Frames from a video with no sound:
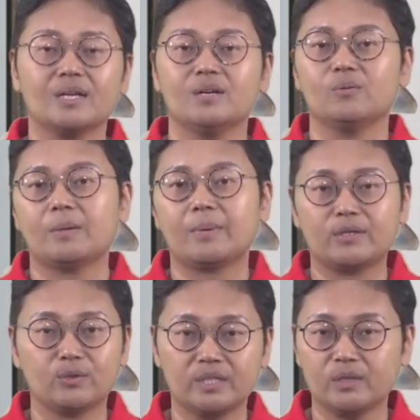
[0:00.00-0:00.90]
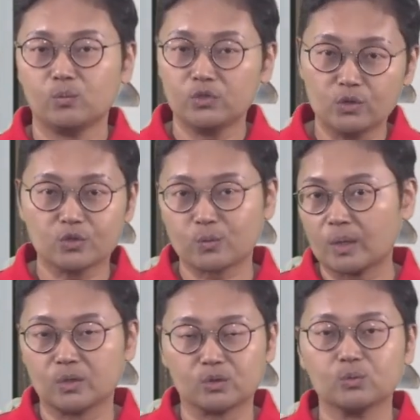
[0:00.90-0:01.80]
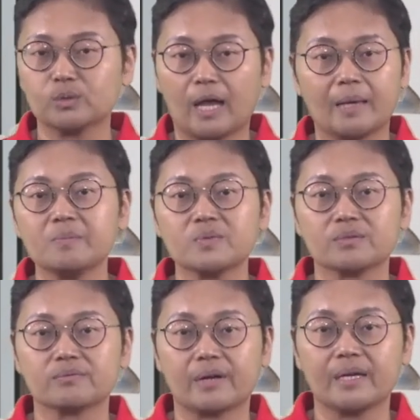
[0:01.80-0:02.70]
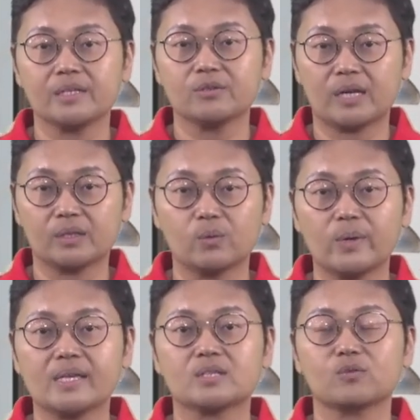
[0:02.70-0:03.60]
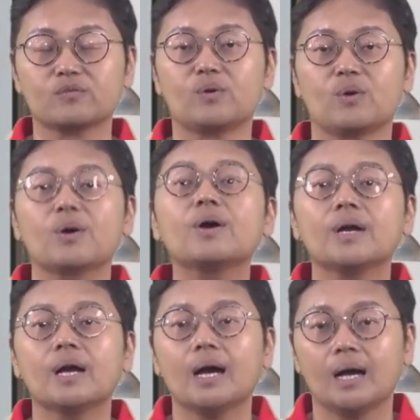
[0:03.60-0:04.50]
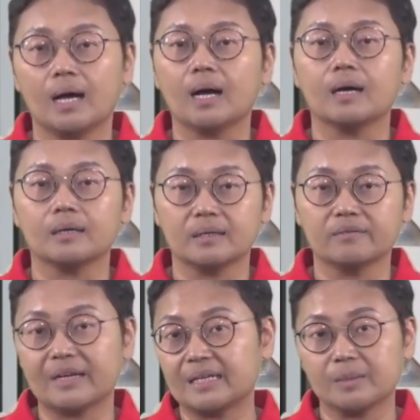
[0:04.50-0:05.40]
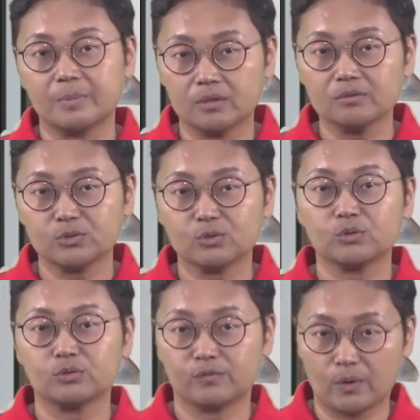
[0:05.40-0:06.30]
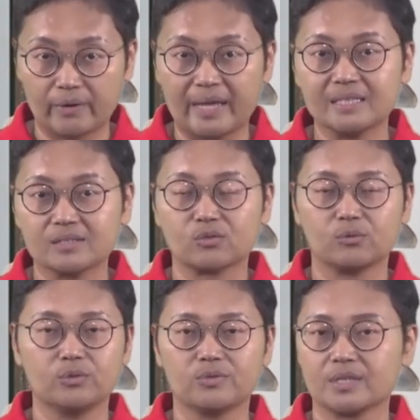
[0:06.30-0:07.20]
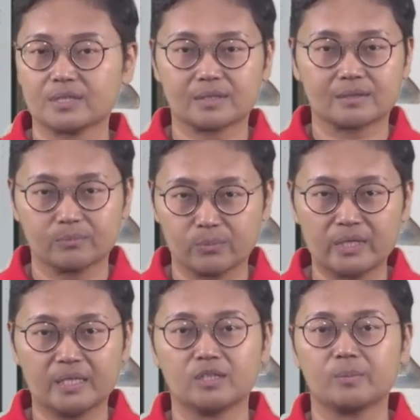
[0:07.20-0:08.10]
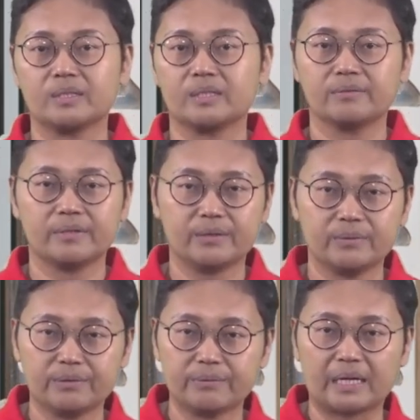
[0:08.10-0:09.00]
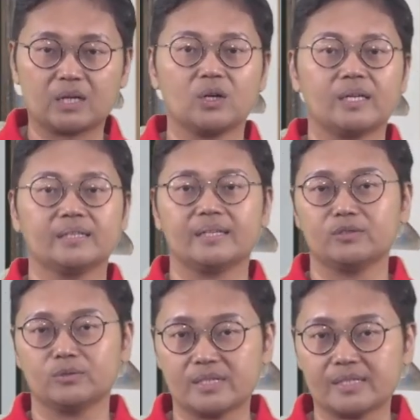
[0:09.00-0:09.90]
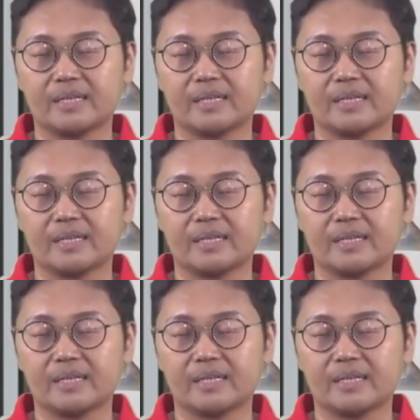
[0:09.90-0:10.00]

whereby you only use 1 or 2 times, right? You can always look for available for rent. So you just bring in your material, you record, and then you just take the